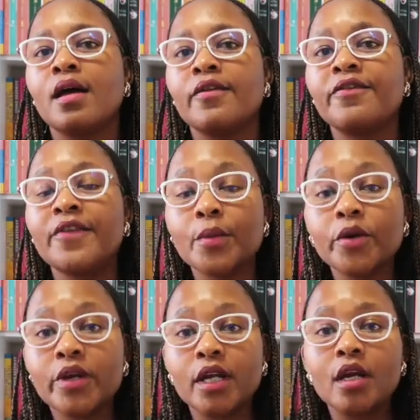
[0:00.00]

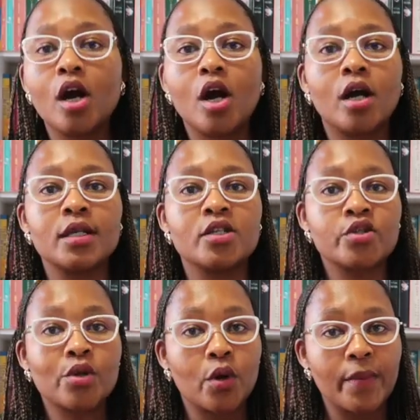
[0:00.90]
February on
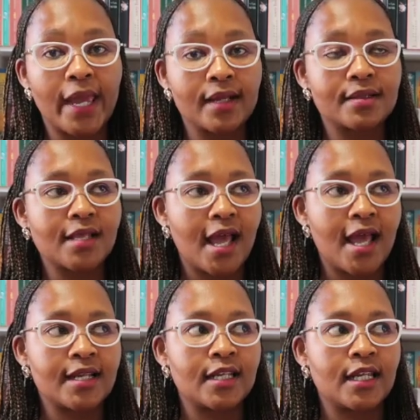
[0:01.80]
Chillmax,
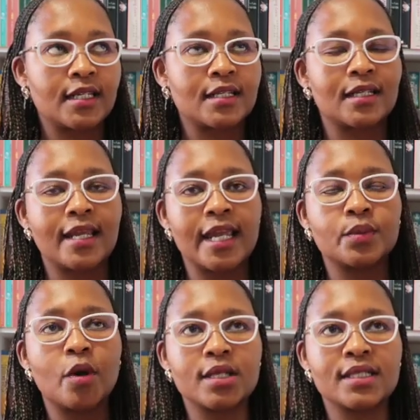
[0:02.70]
and it is an
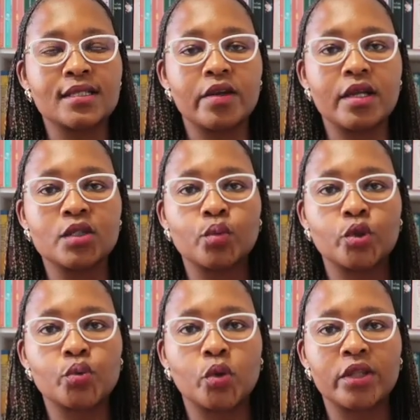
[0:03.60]
8-part series
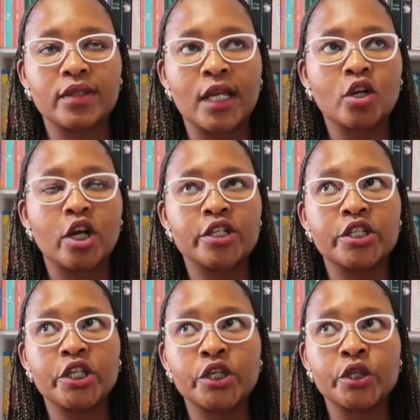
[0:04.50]
which will then
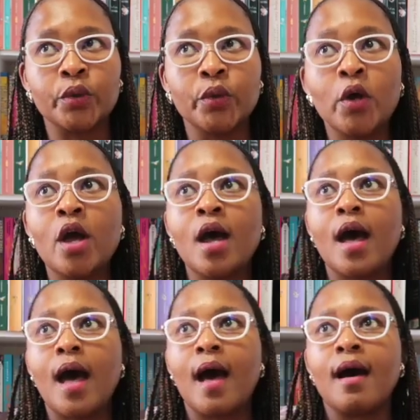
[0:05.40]
continue
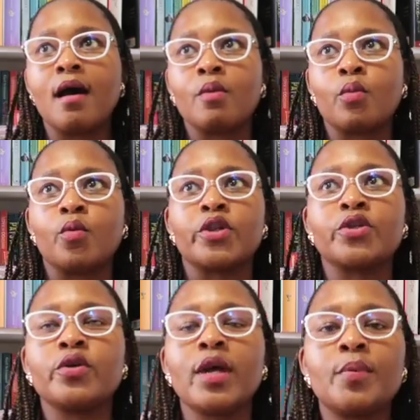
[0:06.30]
with
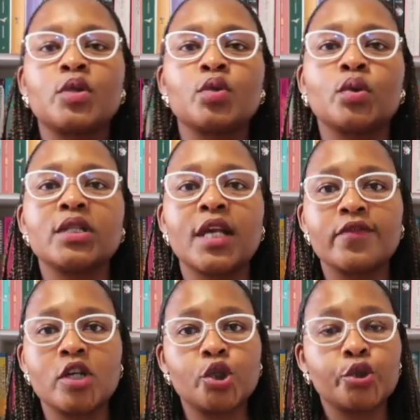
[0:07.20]
new episodes
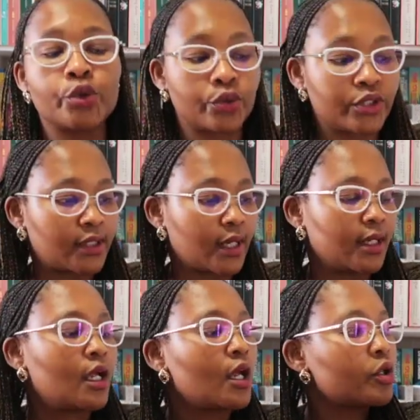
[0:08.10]
every
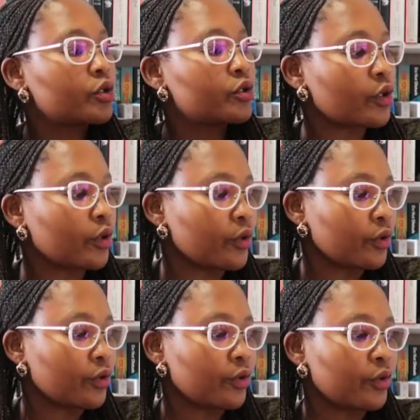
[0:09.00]
Tuesday.
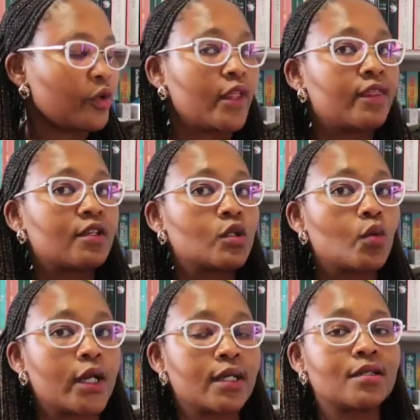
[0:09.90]
So this
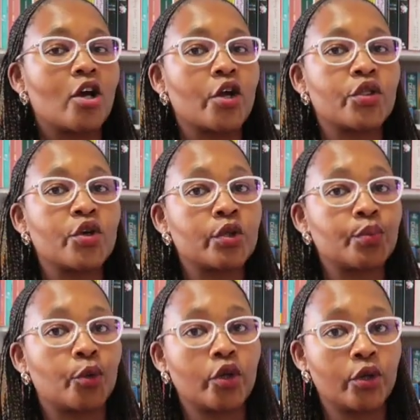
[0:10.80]
one is her
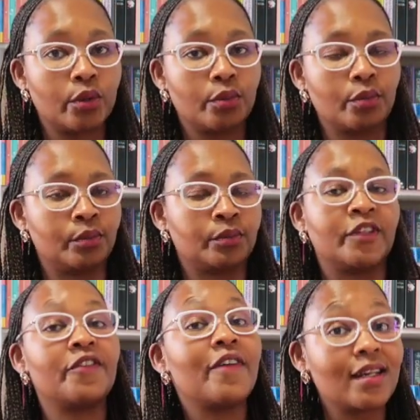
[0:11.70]
3rd book.
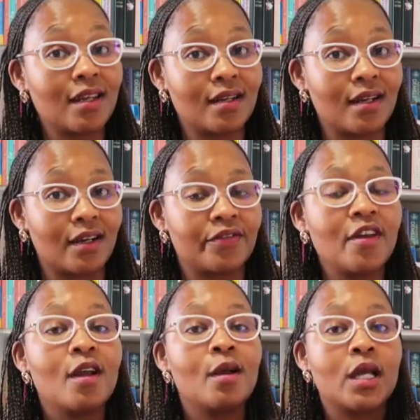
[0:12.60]
Funny enough,
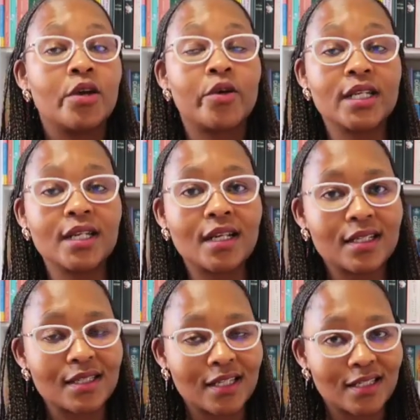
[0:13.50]
Red Ink
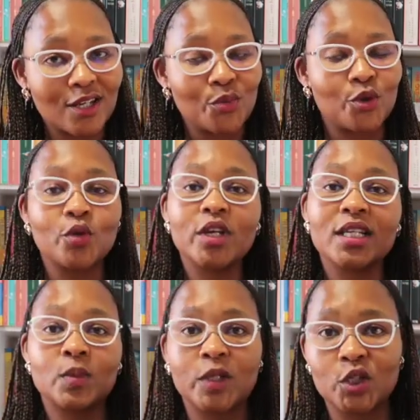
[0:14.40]
is the debut.
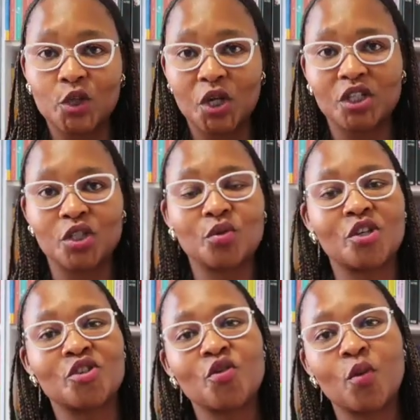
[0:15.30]
It's been turned into
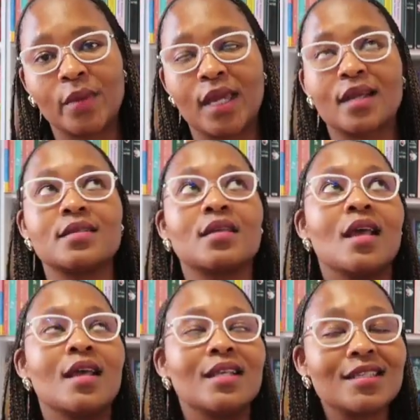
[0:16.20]
a Showmax
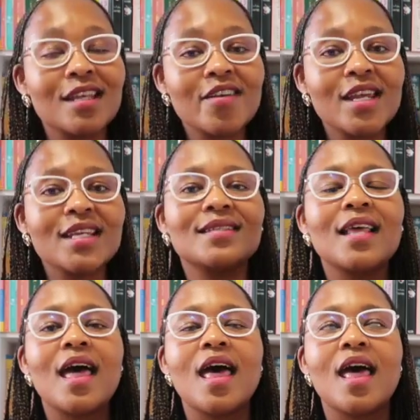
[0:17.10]

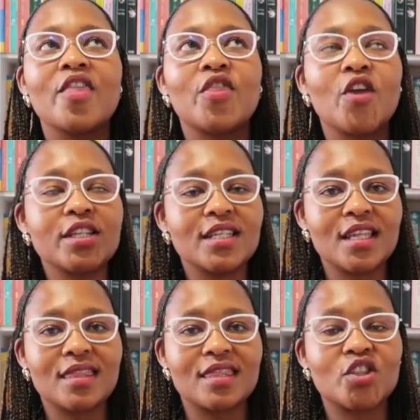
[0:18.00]
series.
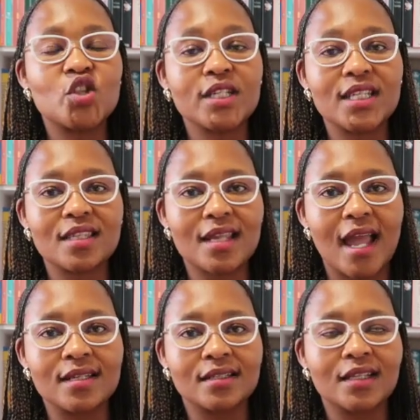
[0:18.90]
The 30th
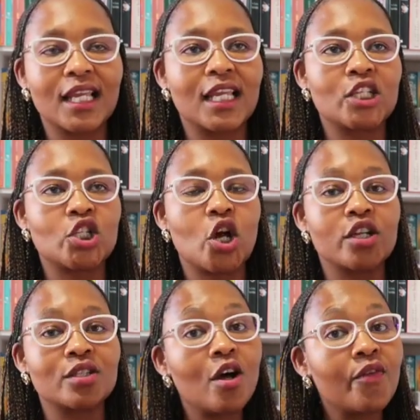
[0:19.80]
Candle is
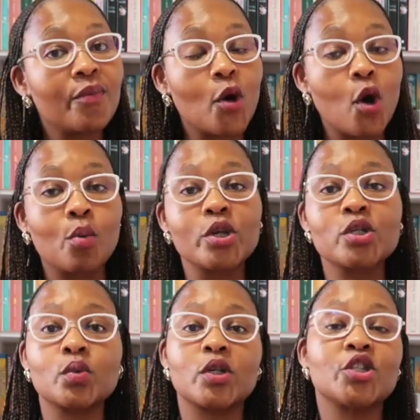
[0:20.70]
her sophomore,
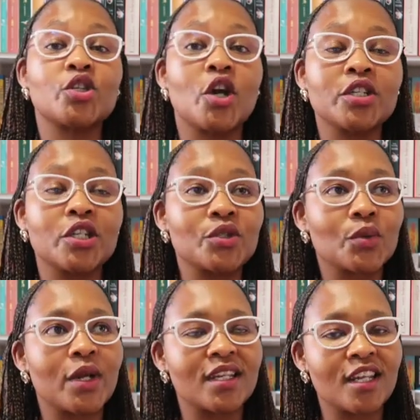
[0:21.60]
which was turned
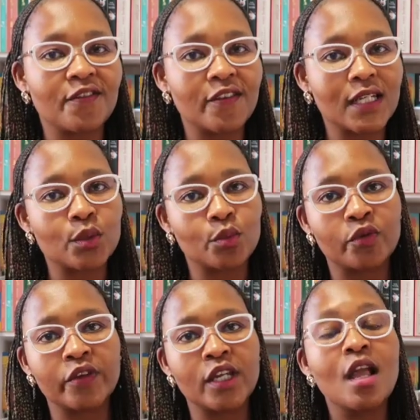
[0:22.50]
into a Netflix
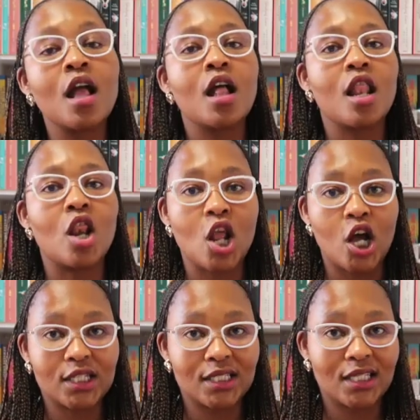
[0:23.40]
movie
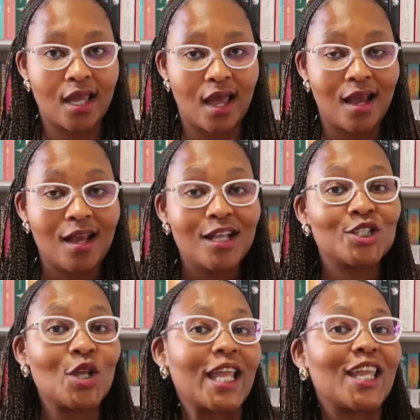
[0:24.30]
last year.
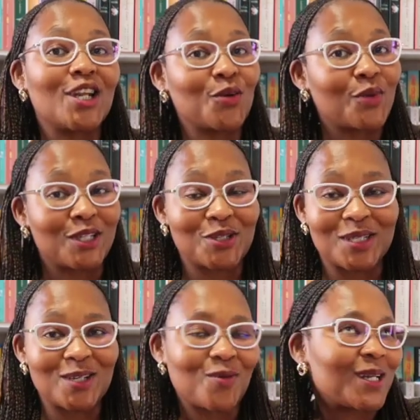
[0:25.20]
So I cannot wait to
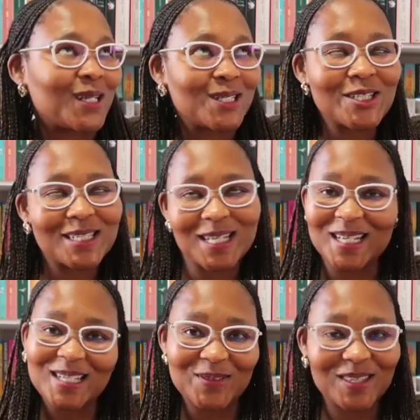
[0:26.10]
see what else she
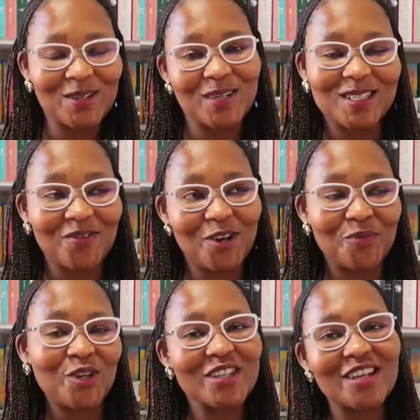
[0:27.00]
does with the rest of her
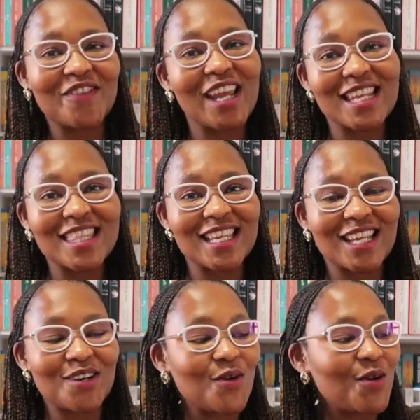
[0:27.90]
books, if anything
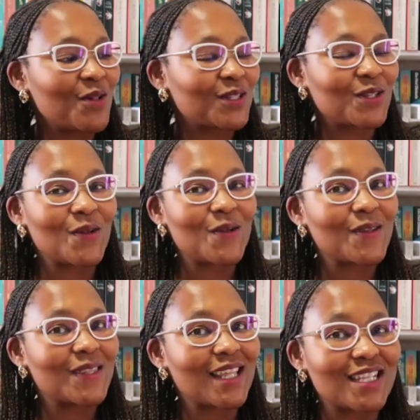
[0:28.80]
at all.
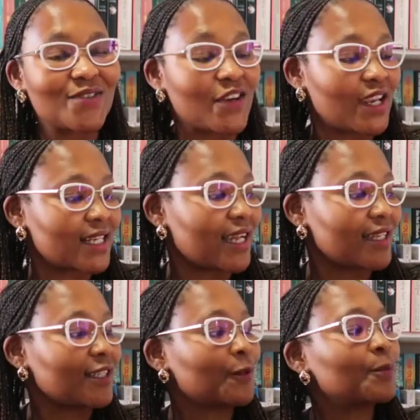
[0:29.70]
So that's very
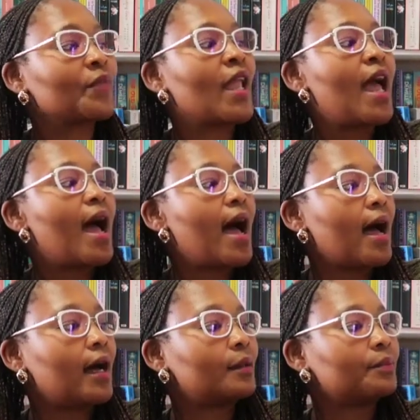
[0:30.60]
exciting.
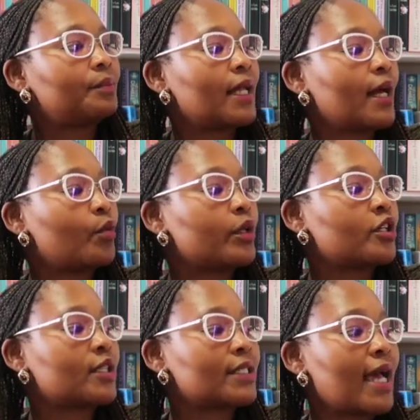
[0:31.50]
Black
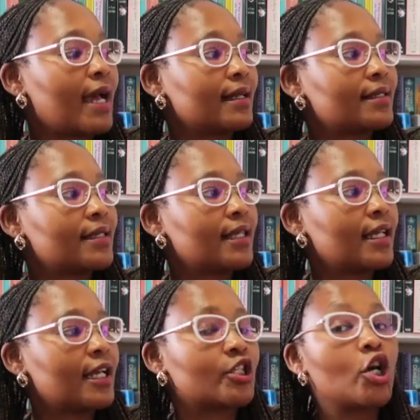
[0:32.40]
Widow
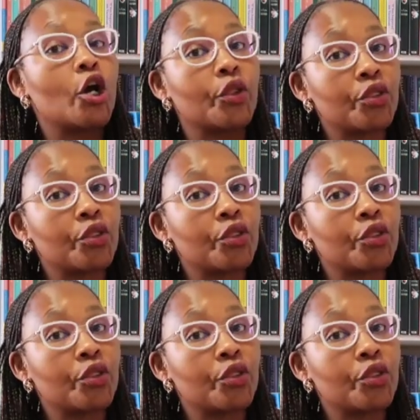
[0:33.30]
Society is her